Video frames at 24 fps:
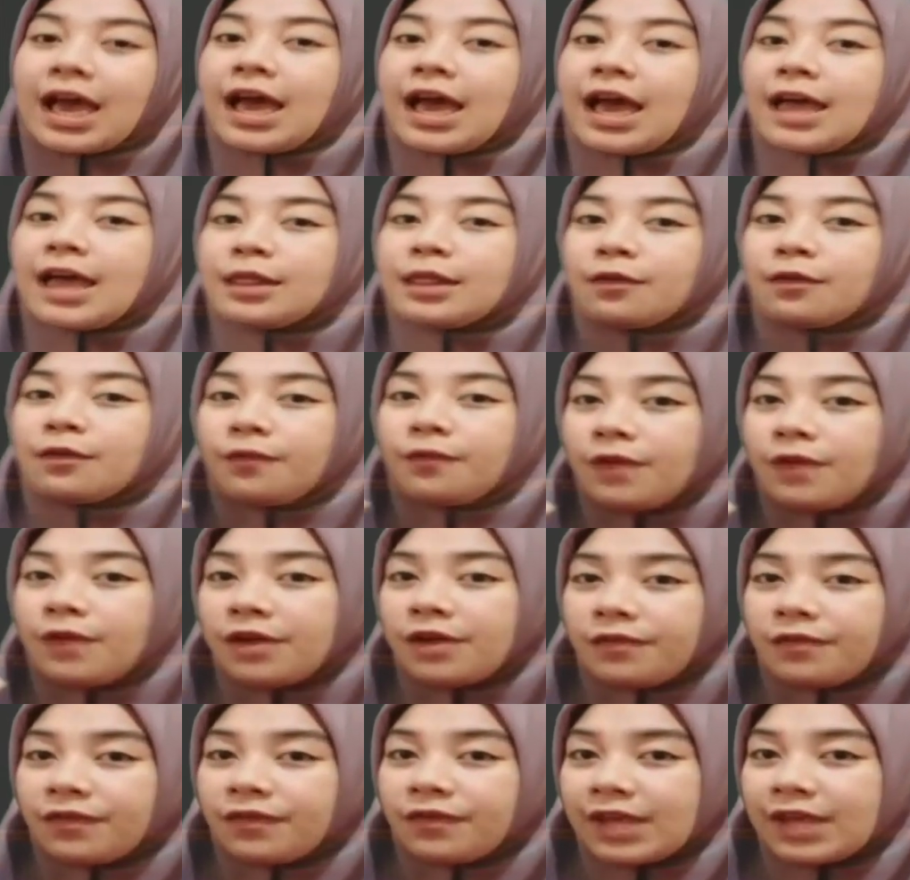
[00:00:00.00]
and the
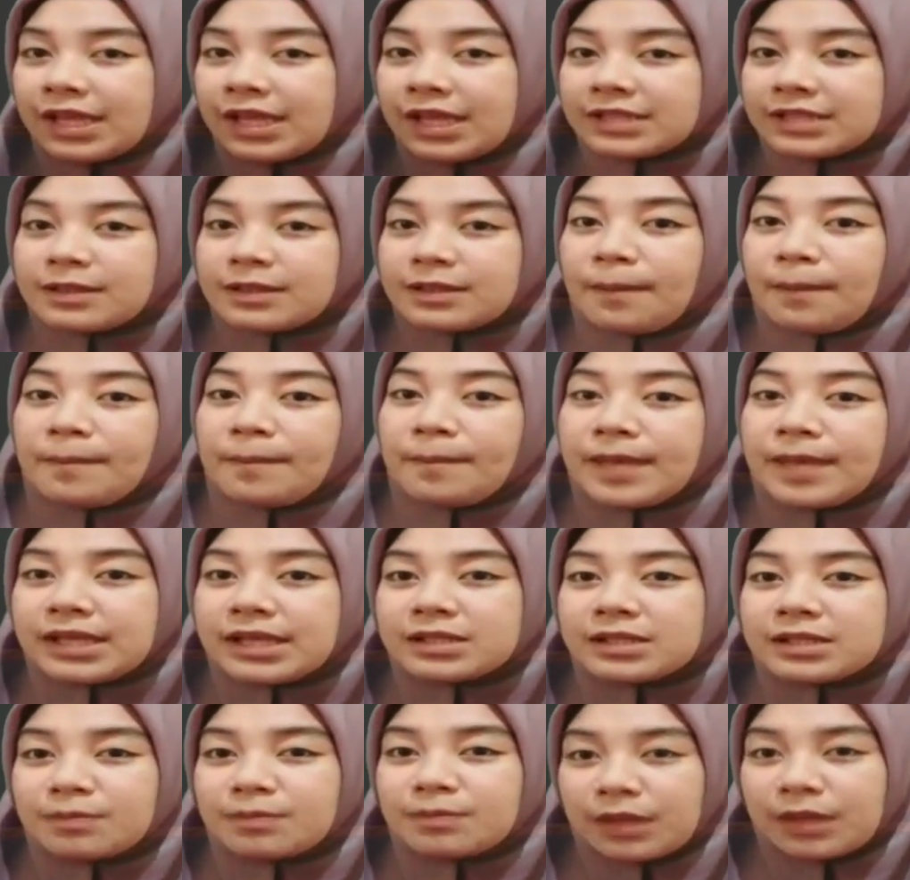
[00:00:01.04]
fifth is
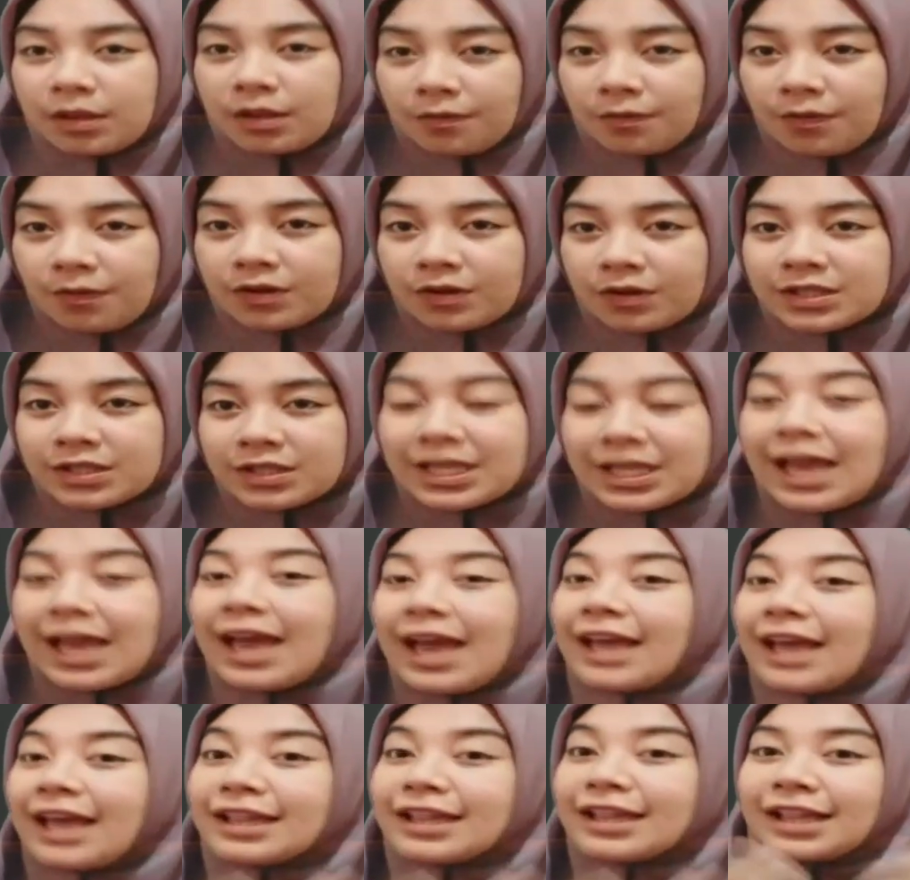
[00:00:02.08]
mixed metaphors,
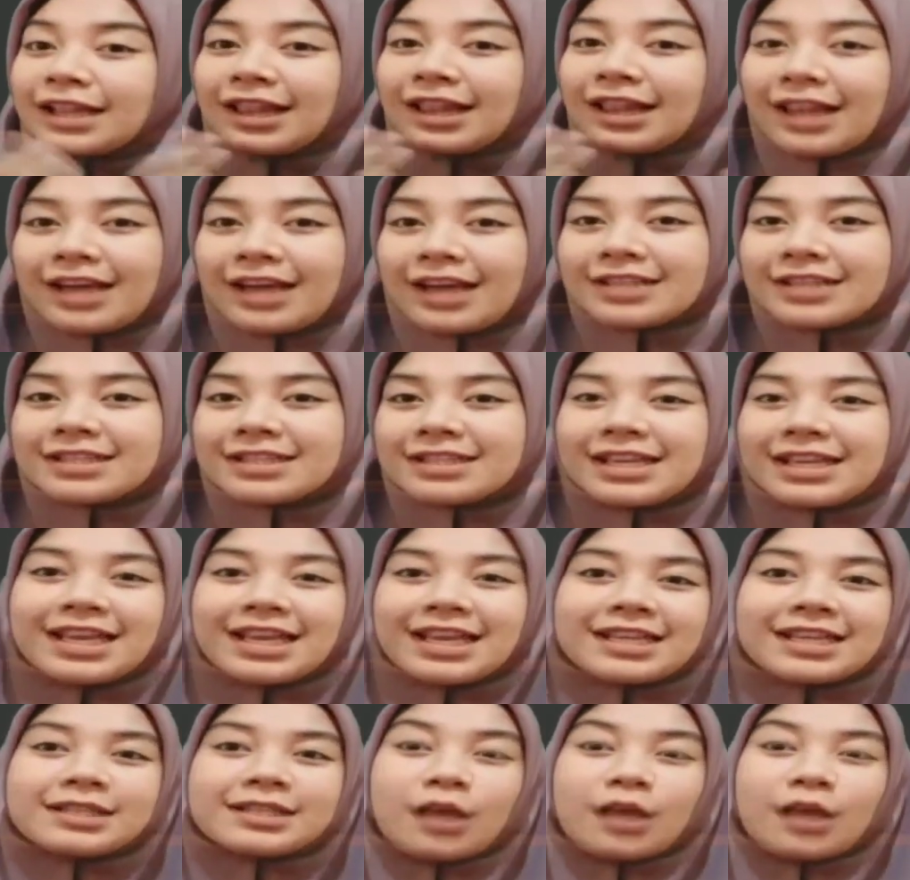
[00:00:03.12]
and the last
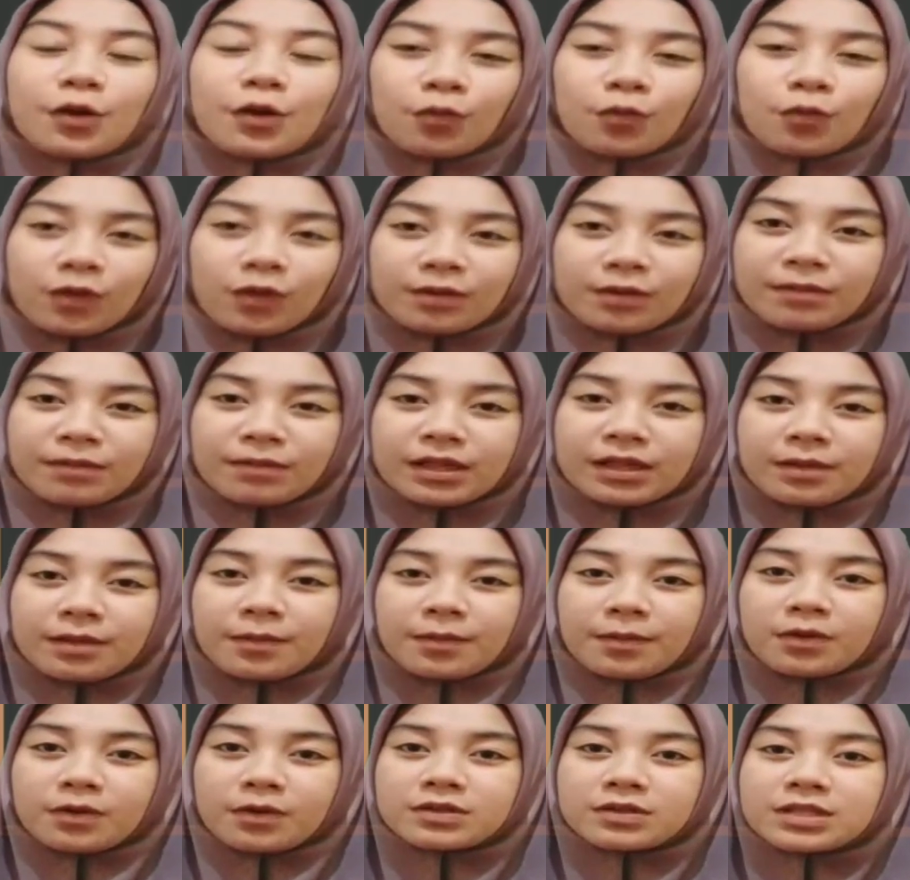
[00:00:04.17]
is root
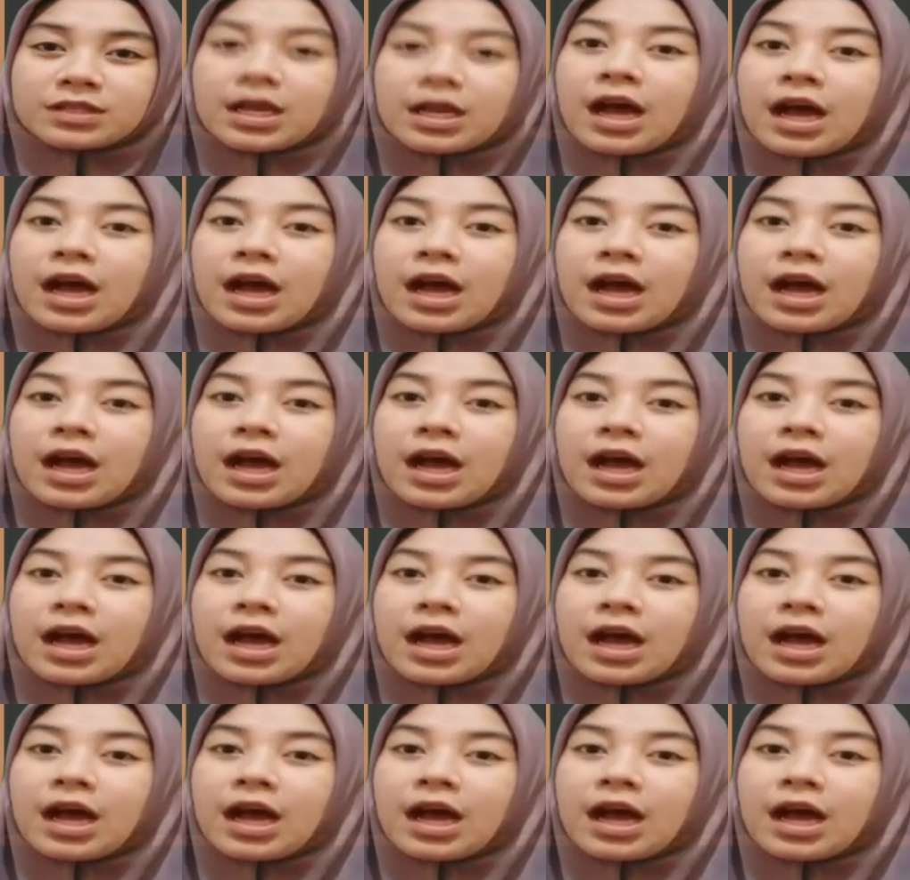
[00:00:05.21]
metaphors.